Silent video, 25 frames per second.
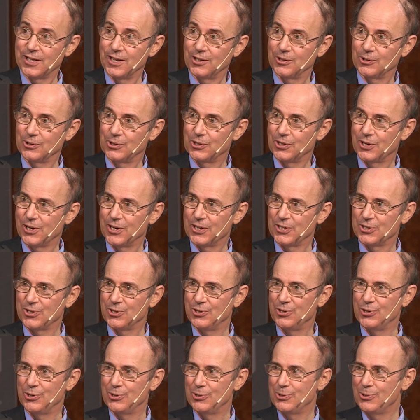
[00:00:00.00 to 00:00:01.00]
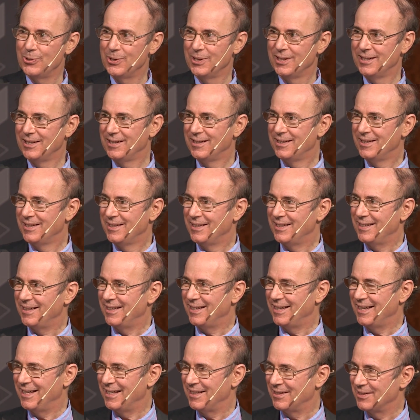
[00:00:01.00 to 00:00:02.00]
color charge to do
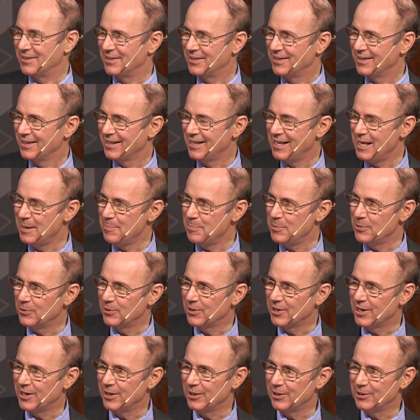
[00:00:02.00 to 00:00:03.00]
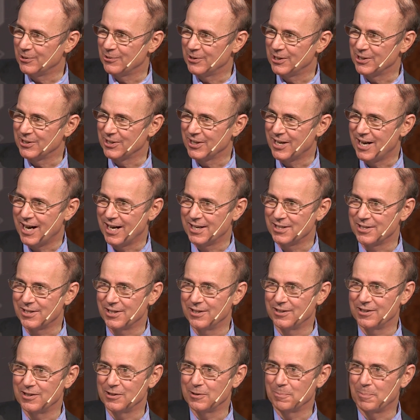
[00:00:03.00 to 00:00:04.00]
is keep your color as
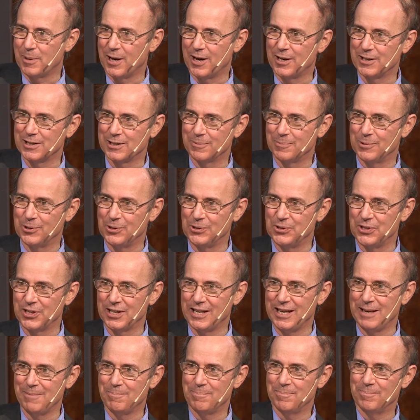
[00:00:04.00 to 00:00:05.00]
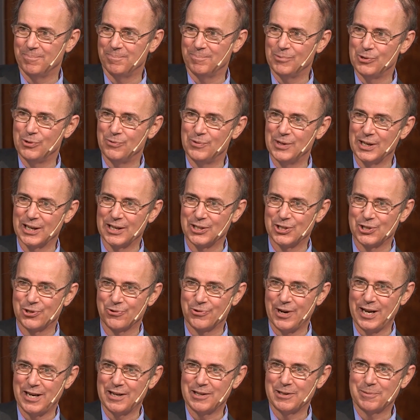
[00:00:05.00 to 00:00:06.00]
constant as possible, to keep moving as
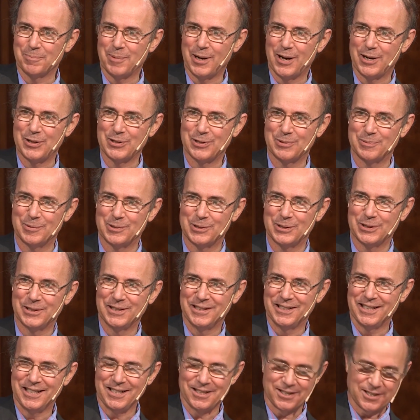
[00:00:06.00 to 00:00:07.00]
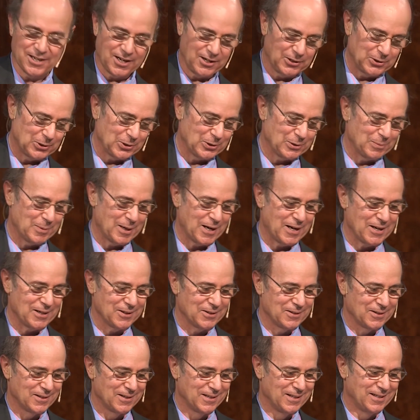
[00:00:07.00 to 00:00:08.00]
straight as possible in color
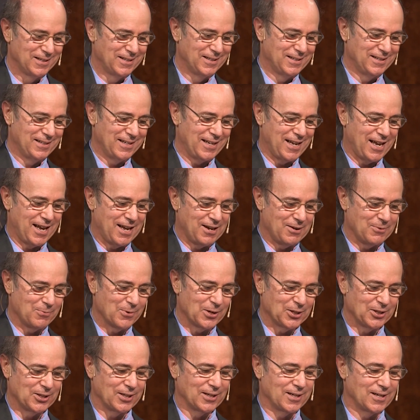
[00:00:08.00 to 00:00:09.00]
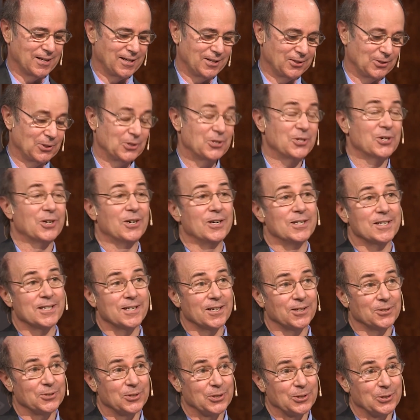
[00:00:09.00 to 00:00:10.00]
space. And what the color charge
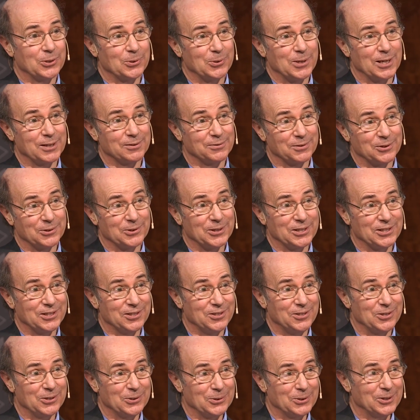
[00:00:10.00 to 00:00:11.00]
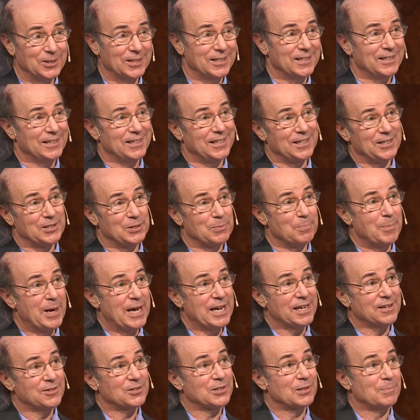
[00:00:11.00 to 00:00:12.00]
tells the gluon fluid to do is
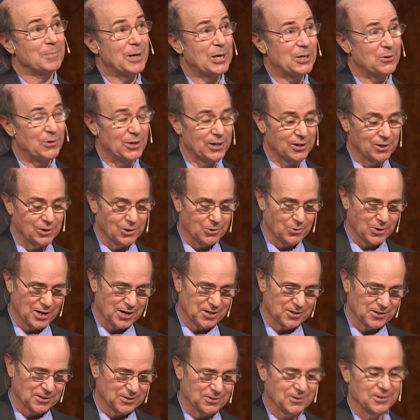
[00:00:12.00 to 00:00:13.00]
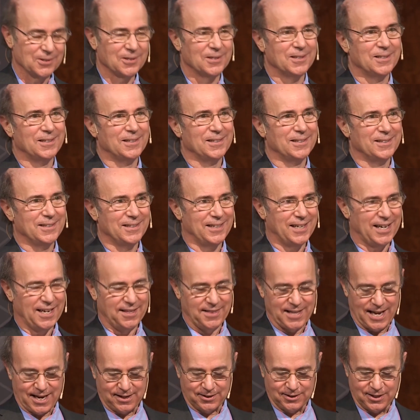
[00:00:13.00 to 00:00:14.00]
make symmetric equations.
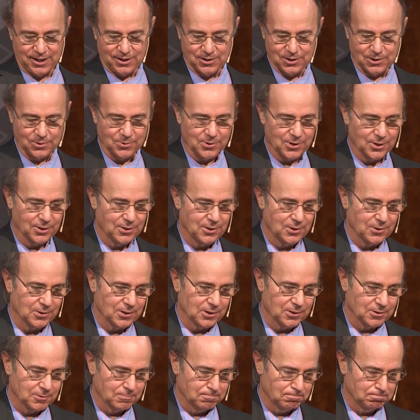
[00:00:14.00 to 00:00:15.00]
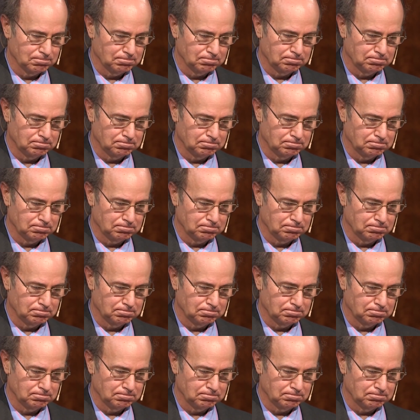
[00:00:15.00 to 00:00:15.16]
And that leads to our theories.